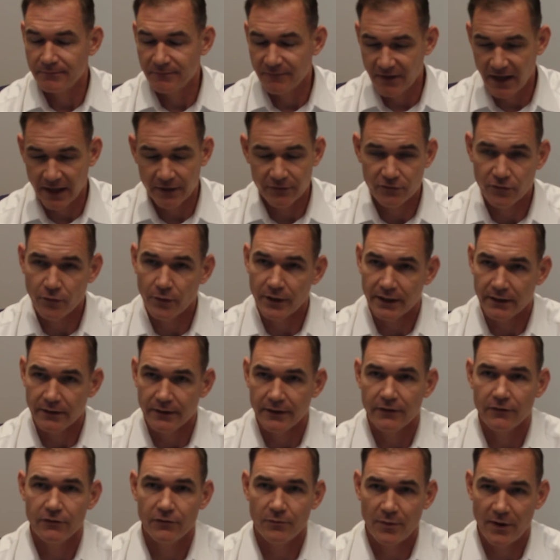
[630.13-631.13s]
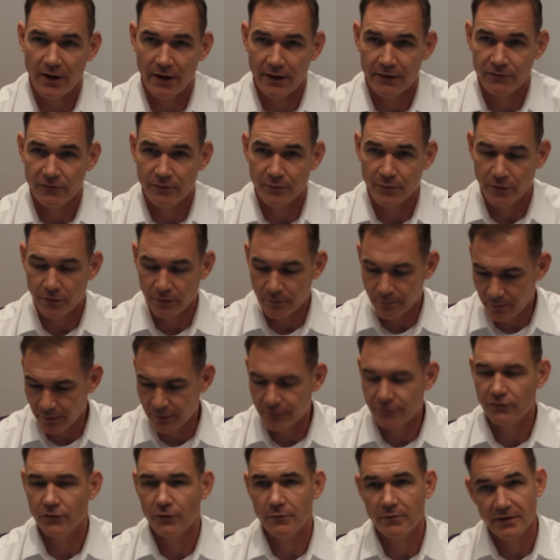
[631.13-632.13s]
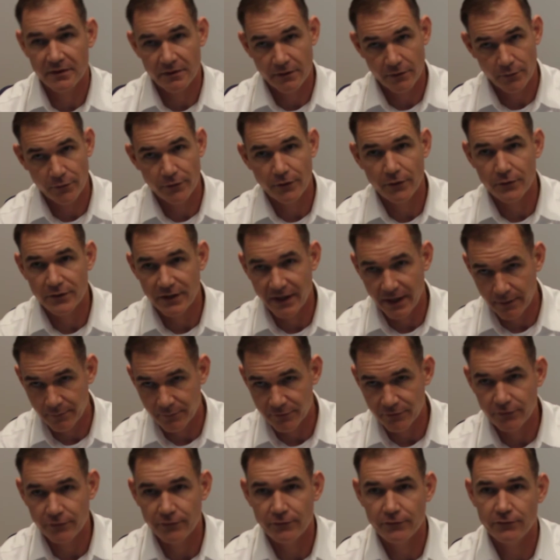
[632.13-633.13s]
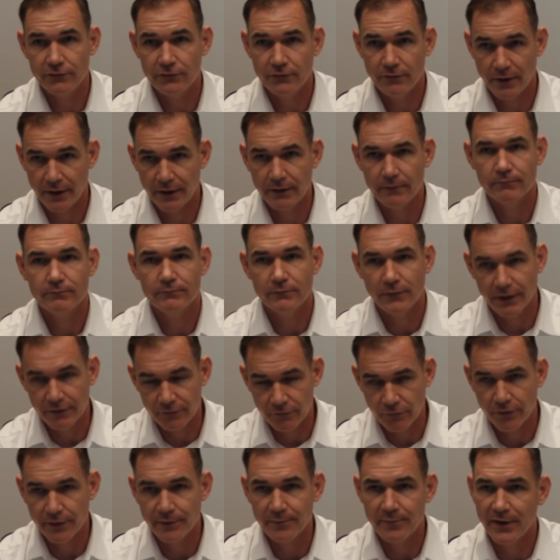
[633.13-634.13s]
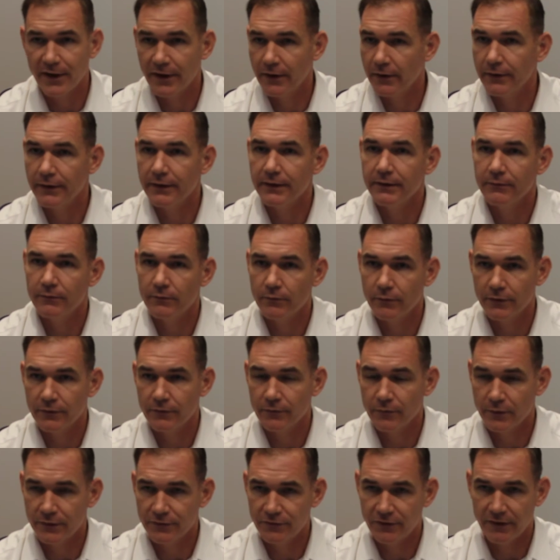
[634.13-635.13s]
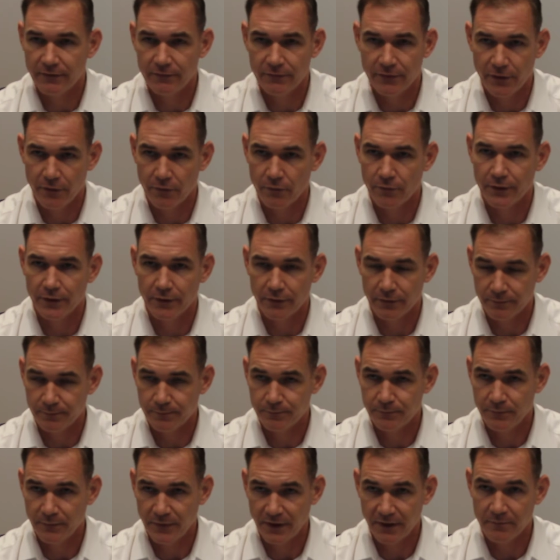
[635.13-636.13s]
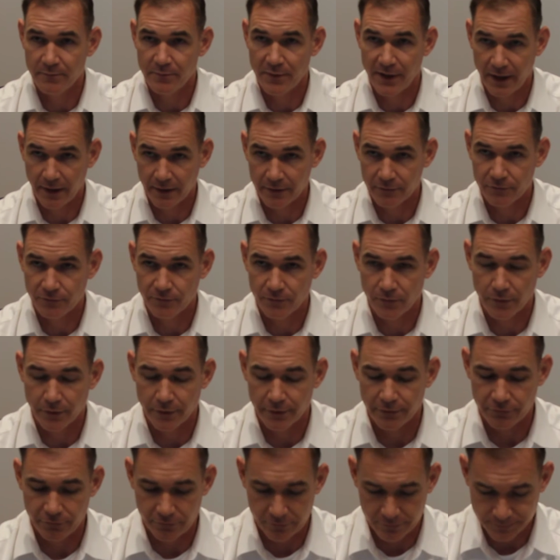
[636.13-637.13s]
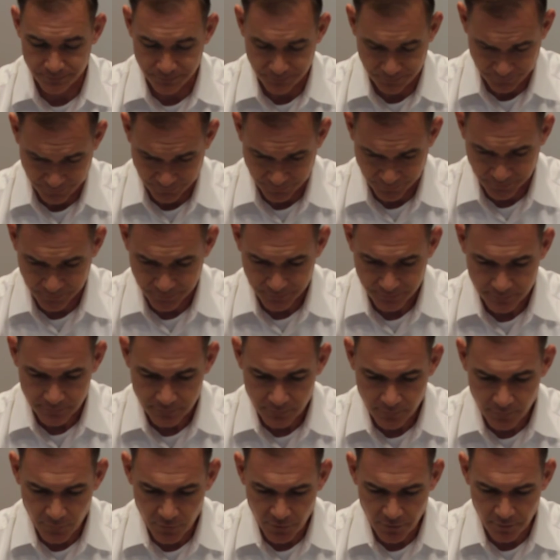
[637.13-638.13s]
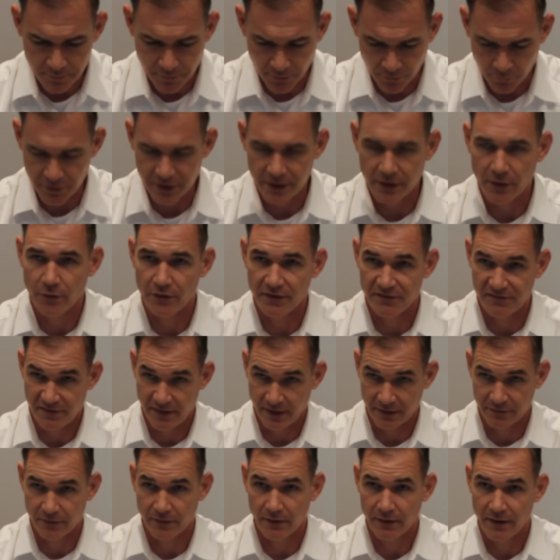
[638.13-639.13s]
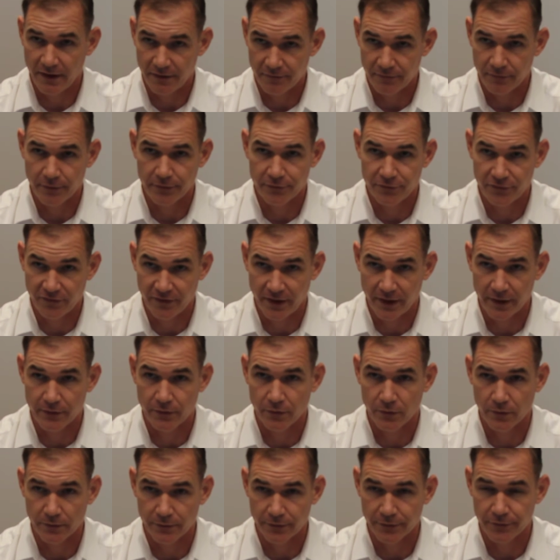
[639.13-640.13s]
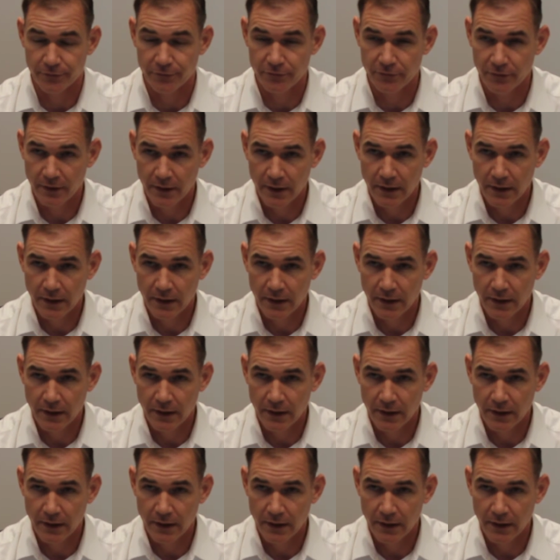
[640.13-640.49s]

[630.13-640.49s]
As quickly as possible, assuming there were no damages like during Barry, which had no real impacts for us. But we know it affected a lot of our stakeholders.